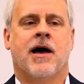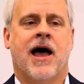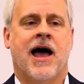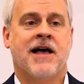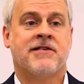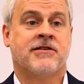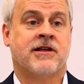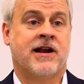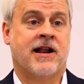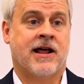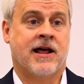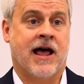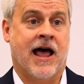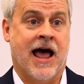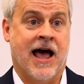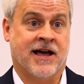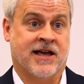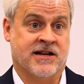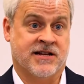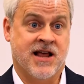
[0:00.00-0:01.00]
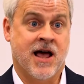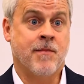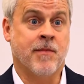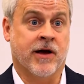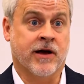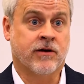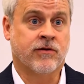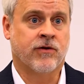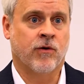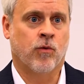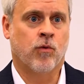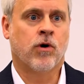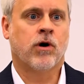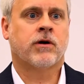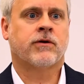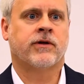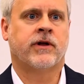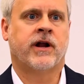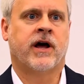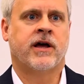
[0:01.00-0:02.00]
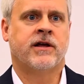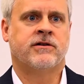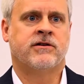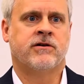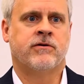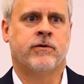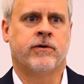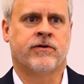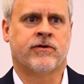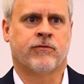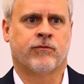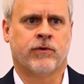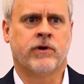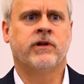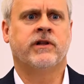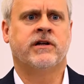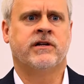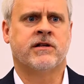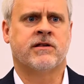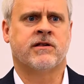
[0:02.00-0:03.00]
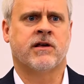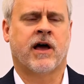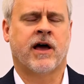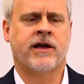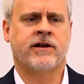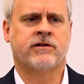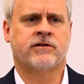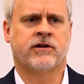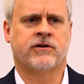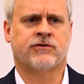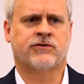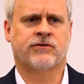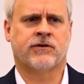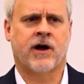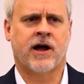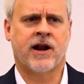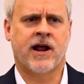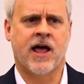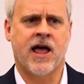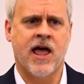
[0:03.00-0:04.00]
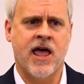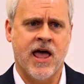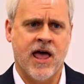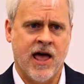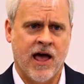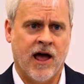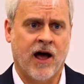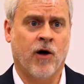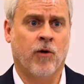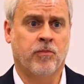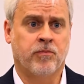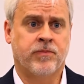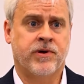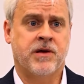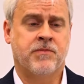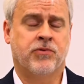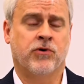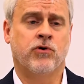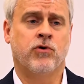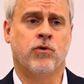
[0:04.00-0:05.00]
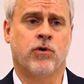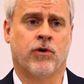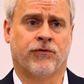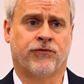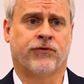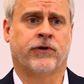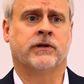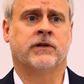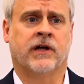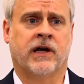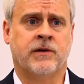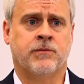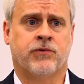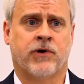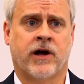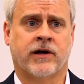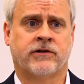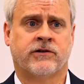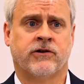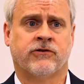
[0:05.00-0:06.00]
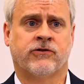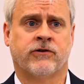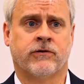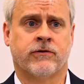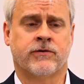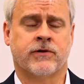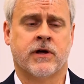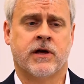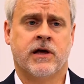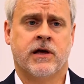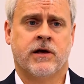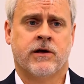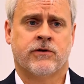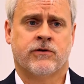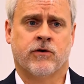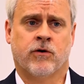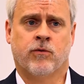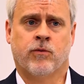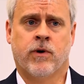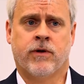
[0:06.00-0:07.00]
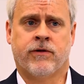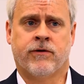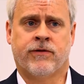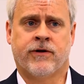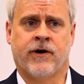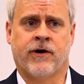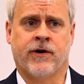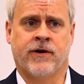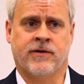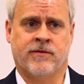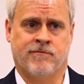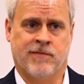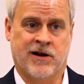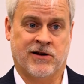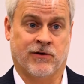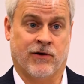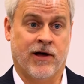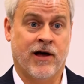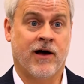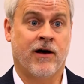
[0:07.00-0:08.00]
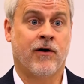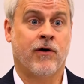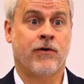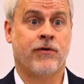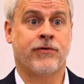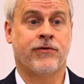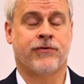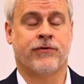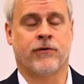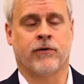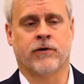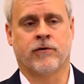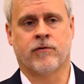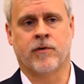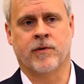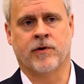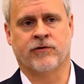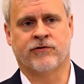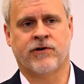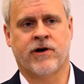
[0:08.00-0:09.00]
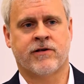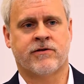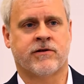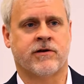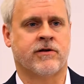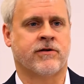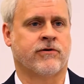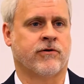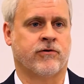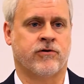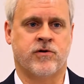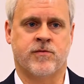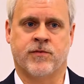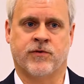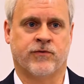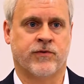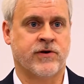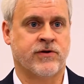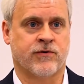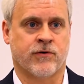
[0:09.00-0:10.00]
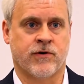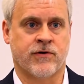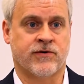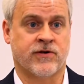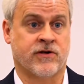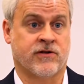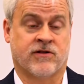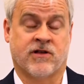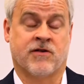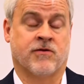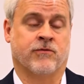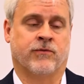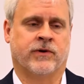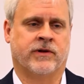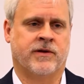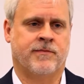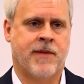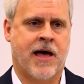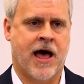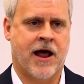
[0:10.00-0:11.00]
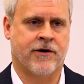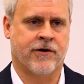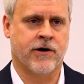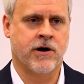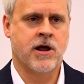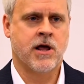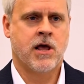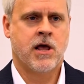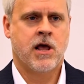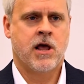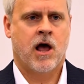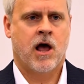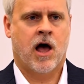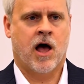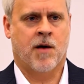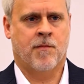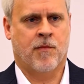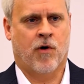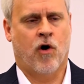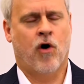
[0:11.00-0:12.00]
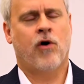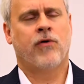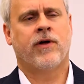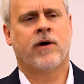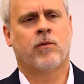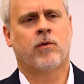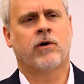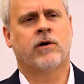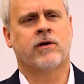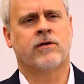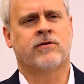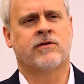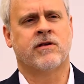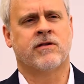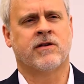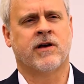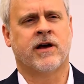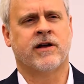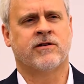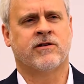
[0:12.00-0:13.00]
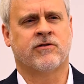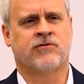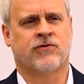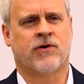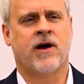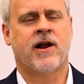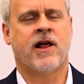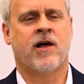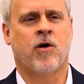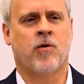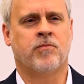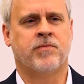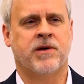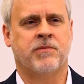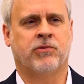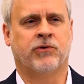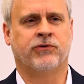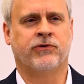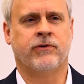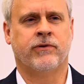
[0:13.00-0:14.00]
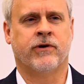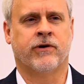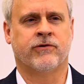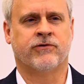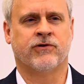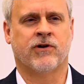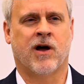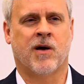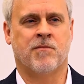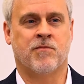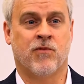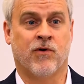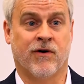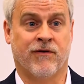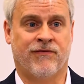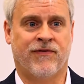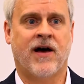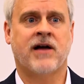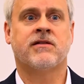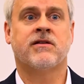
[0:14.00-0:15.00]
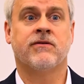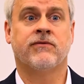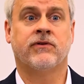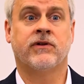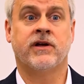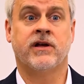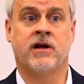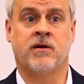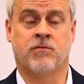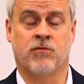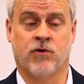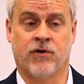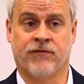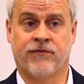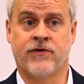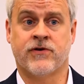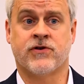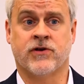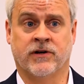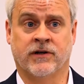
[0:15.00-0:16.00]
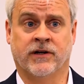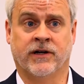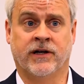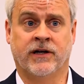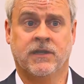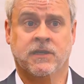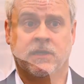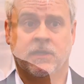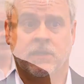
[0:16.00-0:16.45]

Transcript: As an academic, the work that I do is really designed to try to help people who are frontline practitioners. So whether they're in mental health or criminal justice or human resources, doesn't really matter. Um, all that work is designed to try to help people do their job more effectively and more efficiently.